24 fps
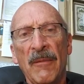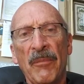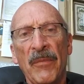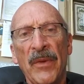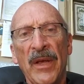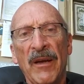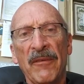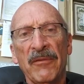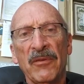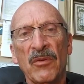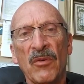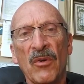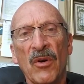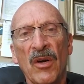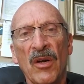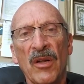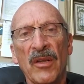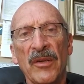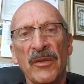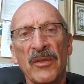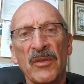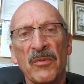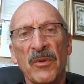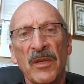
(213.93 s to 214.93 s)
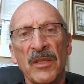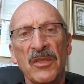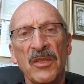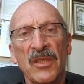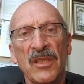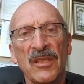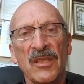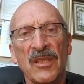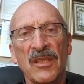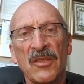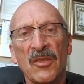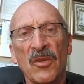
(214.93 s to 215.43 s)
After all, it's what
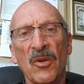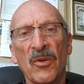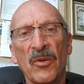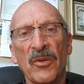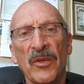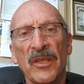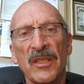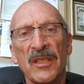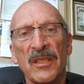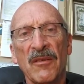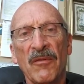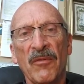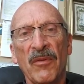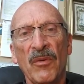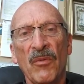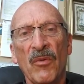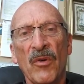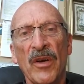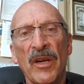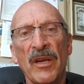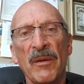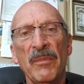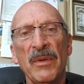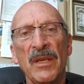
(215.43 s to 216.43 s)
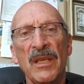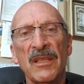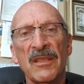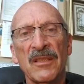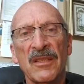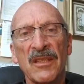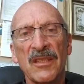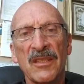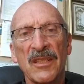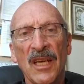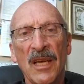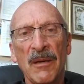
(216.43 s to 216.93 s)
Jesus told us. If we want to be his
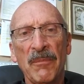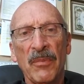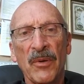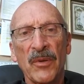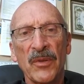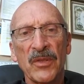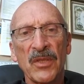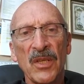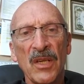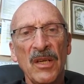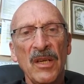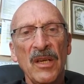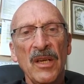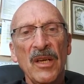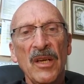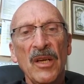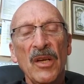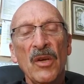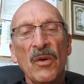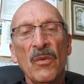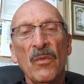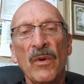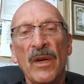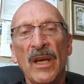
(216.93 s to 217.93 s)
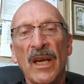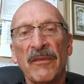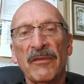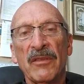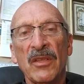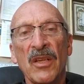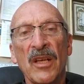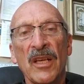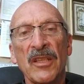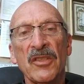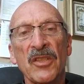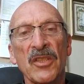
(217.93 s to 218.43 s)
disciples, we have to
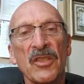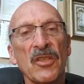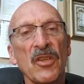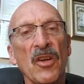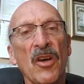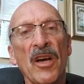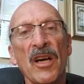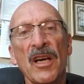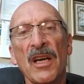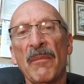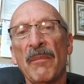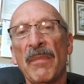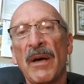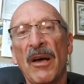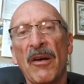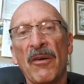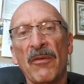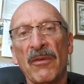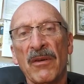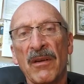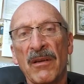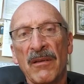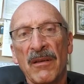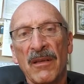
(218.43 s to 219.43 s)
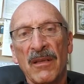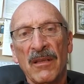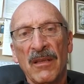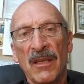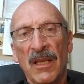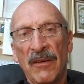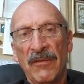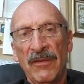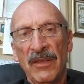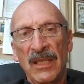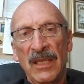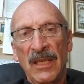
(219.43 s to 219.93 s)
not just talk about
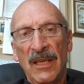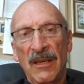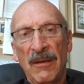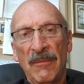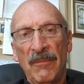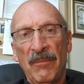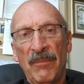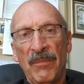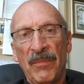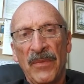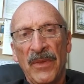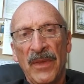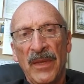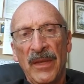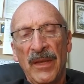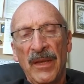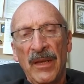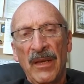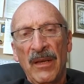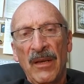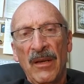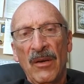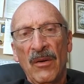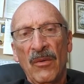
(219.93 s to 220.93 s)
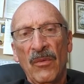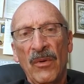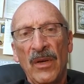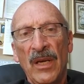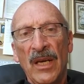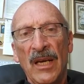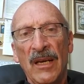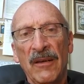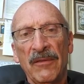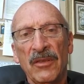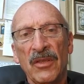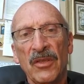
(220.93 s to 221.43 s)
loving him, we
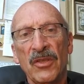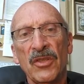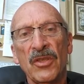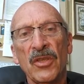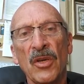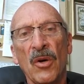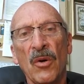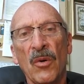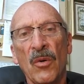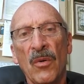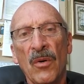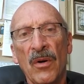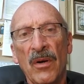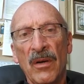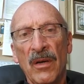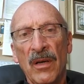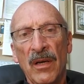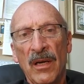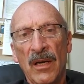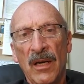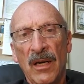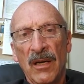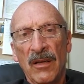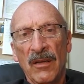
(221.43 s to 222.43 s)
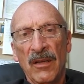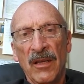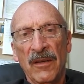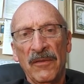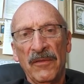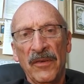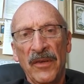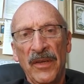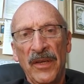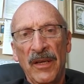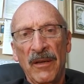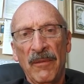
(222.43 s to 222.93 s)
have to show our love
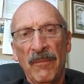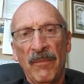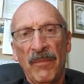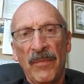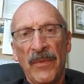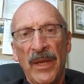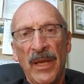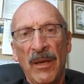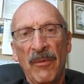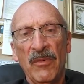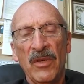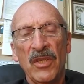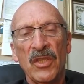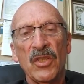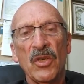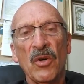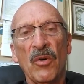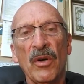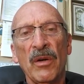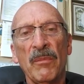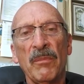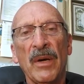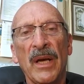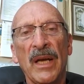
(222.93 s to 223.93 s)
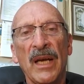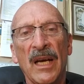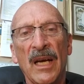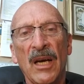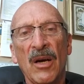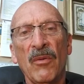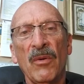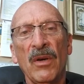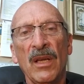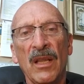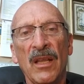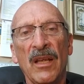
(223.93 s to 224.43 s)
for him. And we show it by how
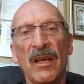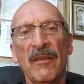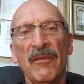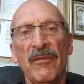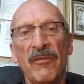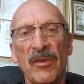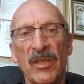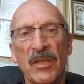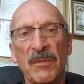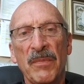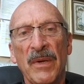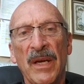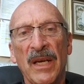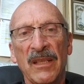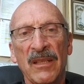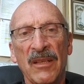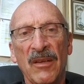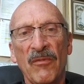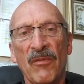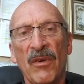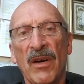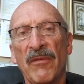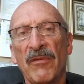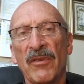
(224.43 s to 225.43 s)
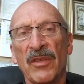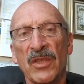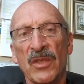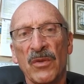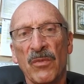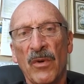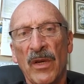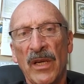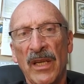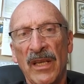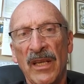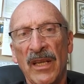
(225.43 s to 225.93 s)
we love, respect, and reverence
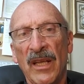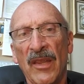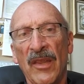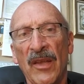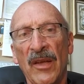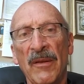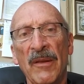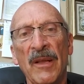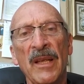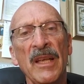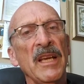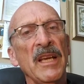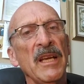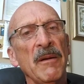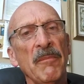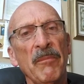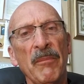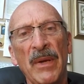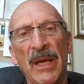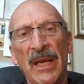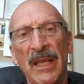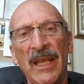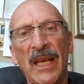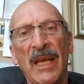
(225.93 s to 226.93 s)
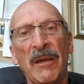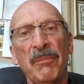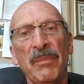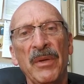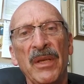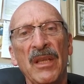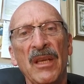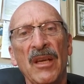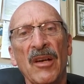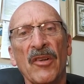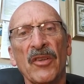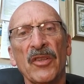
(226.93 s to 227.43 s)
one another. May that be
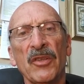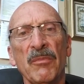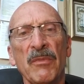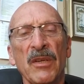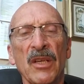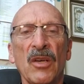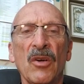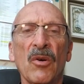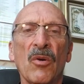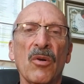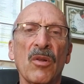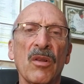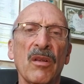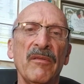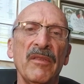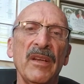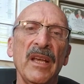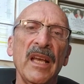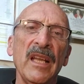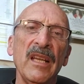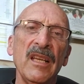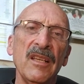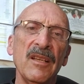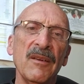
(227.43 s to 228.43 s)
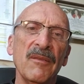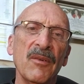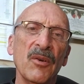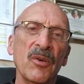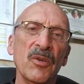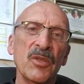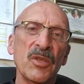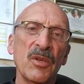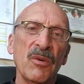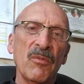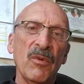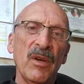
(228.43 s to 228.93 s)
the ultimate goal of any
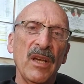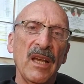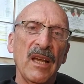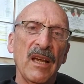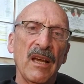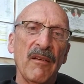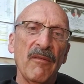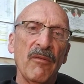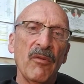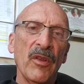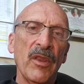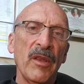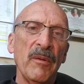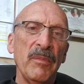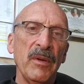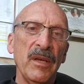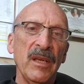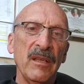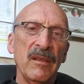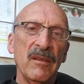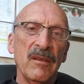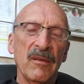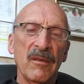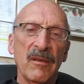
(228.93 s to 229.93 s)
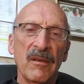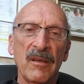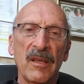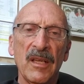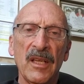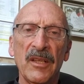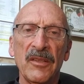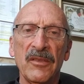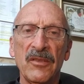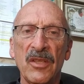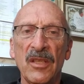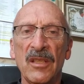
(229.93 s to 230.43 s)
devotion we have, whether it be to
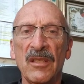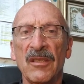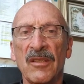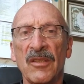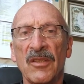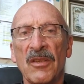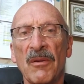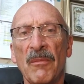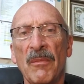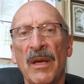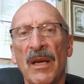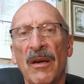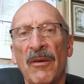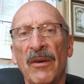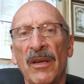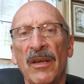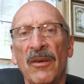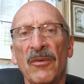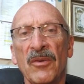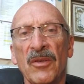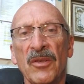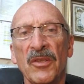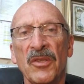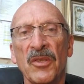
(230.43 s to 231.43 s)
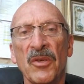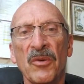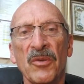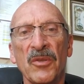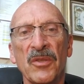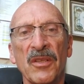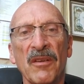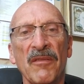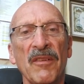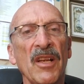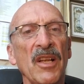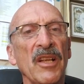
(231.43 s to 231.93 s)
Jesus, to Mary, to
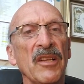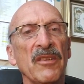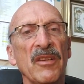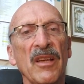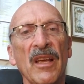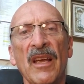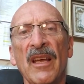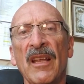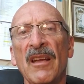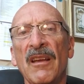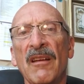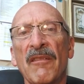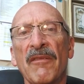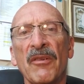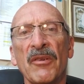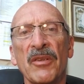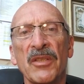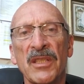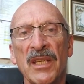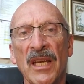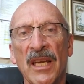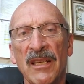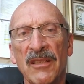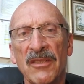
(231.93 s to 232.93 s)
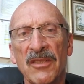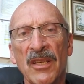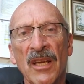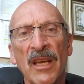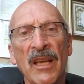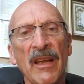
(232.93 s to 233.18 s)
Joseph, to any of her saints.